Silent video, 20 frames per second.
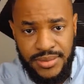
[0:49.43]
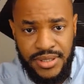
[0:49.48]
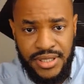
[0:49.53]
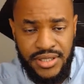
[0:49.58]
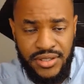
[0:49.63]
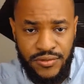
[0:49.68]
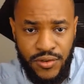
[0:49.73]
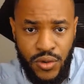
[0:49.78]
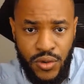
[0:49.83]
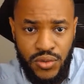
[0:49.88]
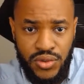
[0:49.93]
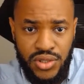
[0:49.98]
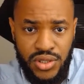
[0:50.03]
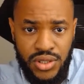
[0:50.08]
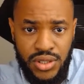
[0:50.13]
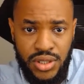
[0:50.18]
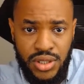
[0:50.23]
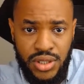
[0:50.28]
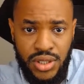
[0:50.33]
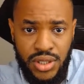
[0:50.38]
folks
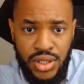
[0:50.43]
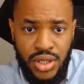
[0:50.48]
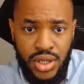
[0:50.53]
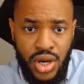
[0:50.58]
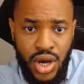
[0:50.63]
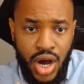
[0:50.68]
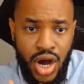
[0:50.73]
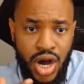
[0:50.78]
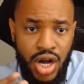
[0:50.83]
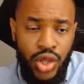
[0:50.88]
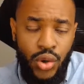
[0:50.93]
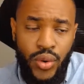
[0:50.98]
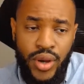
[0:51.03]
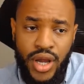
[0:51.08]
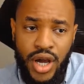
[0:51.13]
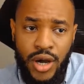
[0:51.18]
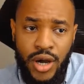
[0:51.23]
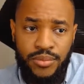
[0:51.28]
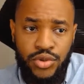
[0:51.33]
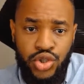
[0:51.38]
all the way
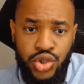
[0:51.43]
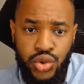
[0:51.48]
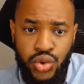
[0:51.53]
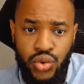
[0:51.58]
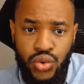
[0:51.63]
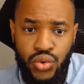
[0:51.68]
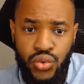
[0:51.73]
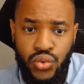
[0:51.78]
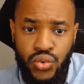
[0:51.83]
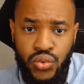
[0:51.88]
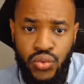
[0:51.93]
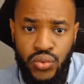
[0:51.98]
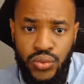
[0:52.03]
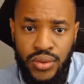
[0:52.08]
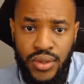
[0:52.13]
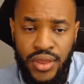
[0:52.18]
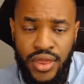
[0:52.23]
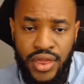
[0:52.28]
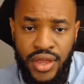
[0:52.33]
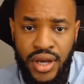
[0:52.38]
up to
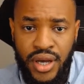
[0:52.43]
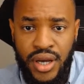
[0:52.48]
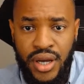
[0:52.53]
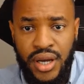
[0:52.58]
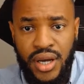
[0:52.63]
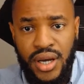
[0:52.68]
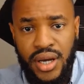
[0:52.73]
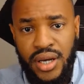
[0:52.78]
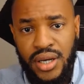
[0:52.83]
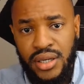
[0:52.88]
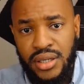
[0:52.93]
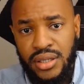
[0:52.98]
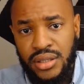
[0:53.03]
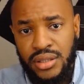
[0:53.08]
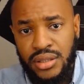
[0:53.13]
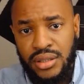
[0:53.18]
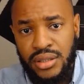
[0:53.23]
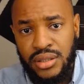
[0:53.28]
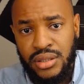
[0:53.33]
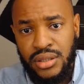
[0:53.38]
the
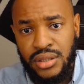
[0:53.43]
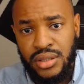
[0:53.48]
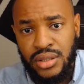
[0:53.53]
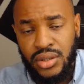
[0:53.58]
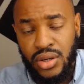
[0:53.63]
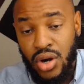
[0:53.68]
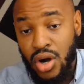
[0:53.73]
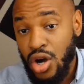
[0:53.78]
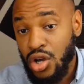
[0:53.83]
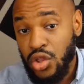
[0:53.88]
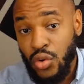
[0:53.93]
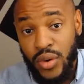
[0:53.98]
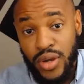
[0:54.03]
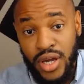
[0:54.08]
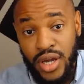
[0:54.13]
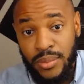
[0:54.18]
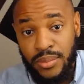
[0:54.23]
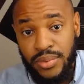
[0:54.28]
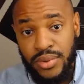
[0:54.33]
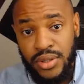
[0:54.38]
all the way
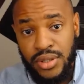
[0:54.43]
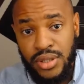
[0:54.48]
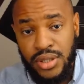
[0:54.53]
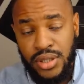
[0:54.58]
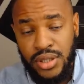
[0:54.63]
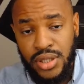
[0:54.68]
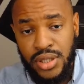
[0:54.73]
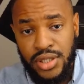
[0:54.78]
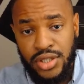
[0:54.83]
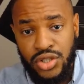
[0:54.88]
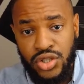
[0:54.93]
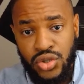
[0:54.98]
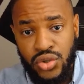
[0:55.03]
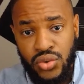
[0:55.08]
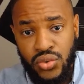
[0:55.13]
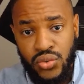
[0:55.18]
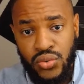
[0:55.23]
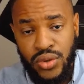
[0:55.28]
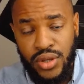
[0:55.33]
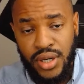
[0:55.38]
up
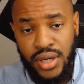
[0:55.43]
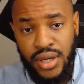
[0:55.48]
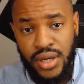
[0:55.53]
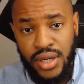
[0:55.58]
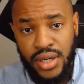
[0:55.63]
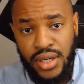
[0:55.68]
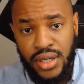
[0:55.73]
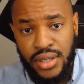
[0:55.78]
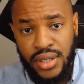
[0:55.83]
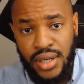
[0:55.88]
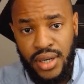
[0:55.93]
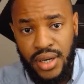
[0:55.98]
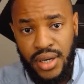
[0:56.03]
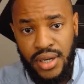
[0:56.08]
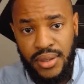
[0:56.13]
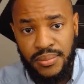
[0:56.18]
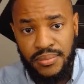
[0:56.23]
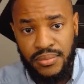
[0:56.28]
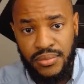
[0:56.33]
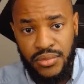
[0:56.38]
onto
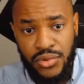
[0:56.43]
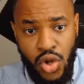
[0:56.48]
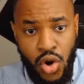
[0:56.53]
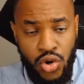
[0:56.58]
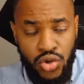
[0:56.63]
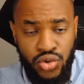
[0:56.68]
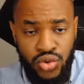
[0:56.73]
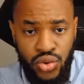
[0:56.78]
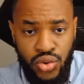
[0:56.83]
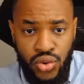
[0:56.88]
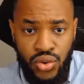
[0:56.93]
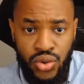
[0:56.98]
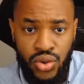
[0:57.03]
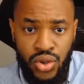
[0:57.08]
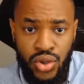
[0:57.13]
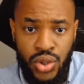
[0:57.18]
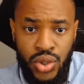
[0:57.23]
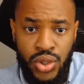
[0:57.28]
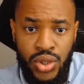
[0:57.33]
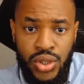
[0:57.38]
the larger,
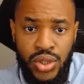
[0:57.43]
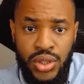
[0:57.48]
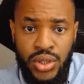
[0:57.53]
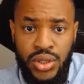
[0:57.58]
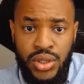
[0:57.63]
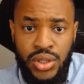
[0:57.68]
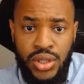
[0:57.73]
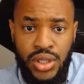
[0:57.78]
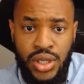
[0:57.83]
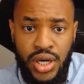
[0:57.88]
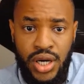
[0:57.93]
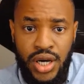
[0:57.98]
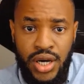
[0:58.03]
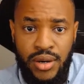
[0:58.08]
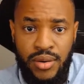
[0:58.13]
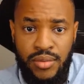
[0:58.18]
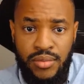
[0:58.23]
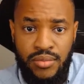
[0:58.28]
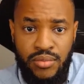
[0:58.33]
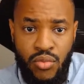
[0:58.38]

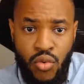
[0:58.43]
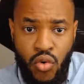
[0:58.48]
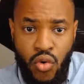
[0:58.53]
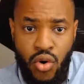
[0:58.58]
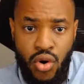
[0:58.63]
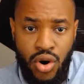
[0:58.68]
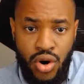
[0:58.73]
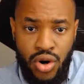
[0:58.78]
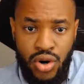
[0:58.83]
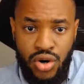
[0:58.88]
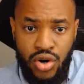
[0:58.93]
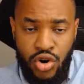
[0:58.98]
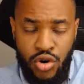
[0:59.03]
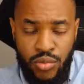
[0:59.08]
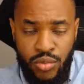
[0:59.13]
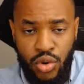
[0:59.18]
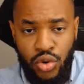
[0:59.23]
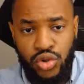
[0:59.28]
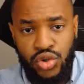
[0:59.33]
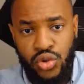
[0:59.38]
more
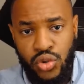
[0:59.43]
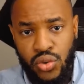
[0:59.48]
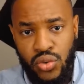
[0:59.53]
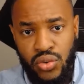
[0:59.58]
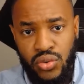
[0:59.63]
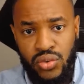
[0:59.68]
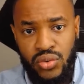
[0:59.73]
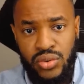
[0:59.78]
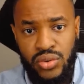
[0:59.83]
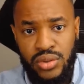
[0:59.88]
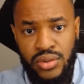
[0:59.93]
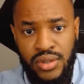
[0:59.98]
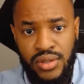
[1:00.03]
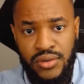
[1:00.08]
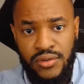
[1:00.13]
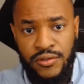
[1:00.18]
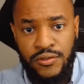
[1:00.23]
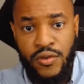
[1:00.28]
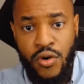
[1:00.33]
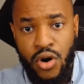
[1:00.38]
commercial
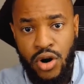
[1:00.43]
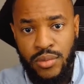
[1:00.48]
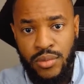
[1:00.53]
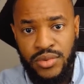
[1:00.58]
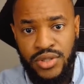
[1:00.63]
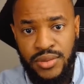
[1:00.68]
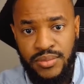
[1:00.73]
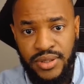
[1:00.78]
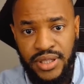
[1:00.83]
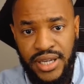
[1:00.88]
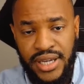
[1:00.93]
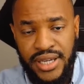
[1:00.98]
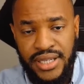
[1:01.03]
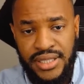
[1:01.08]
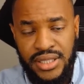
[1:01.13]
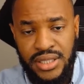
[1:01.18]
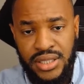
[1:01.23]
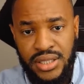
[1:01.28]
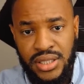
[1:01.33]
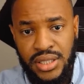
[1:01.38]
farms and
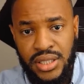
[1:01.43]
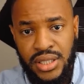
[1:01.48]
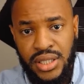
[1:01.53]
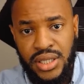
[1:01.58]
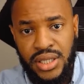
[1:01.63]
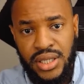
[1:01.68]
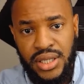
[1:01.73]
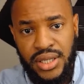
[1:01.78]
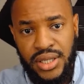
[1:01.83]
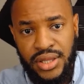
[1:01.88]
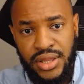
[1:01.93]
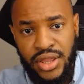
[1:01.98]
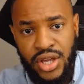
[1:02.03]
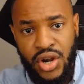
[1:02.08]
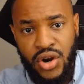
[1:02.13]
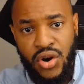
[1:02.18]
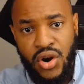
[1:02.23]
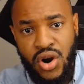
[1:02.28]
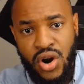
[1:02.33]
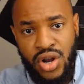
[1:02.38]
plants.
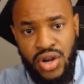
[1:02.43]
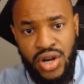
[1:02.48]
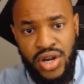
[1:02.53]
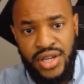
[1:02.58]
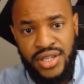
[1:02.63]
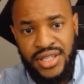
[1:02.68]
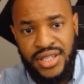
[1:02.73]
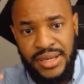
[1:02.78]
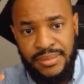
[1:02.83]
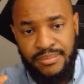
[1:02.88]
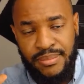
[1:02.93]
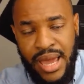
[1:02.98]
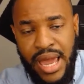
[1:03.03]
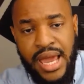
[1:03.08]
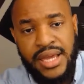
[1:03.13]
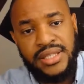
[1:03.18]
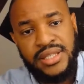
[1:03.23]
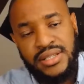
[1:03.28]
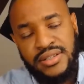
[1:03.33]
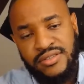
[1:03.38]
There is a
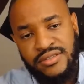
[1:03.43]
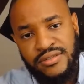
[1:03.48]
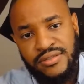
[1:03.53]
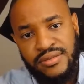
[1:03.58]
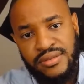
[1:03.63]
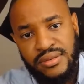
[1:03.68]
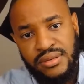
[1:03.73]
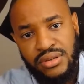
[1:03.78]
massive